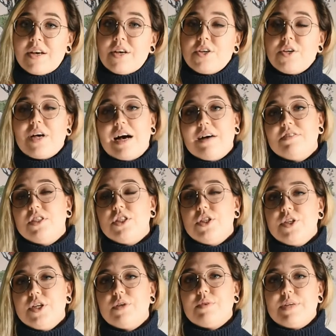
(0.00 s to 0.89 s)
You'll have to do
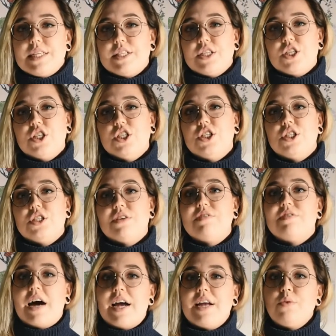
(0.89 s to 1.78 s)
your research to
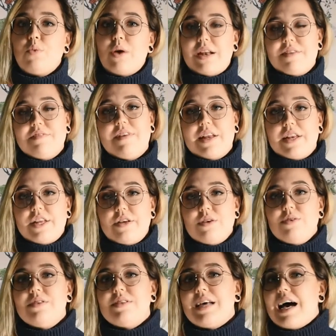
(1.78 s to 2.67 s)
find wedding
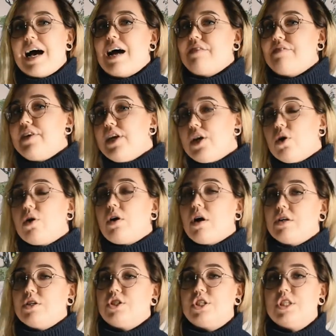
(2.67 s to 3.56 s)
venues that have
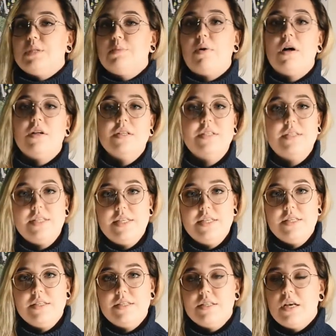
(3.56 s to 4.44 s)
eco-conscious
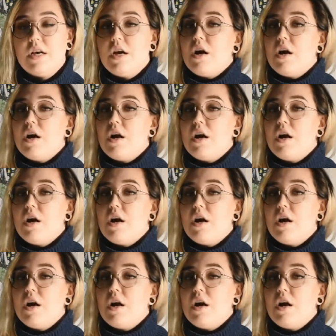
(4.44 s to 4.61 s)
policies